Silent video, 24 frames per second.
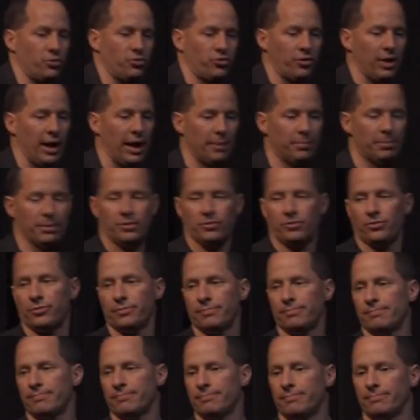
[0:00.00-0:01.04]
stop us.
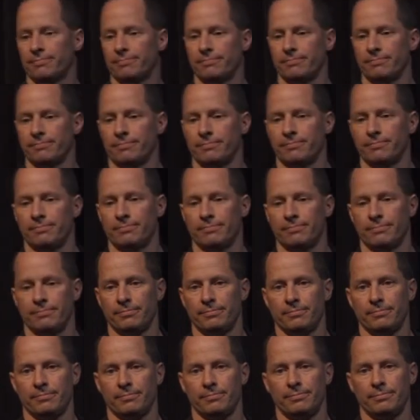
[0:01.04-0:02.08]

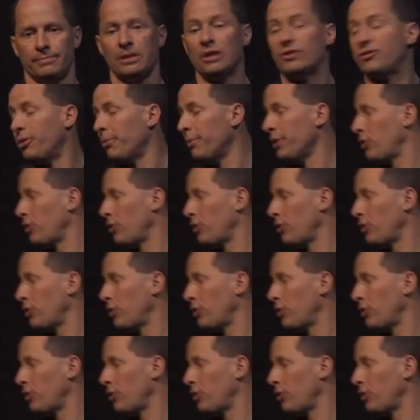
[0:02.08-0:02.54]
Now, some of you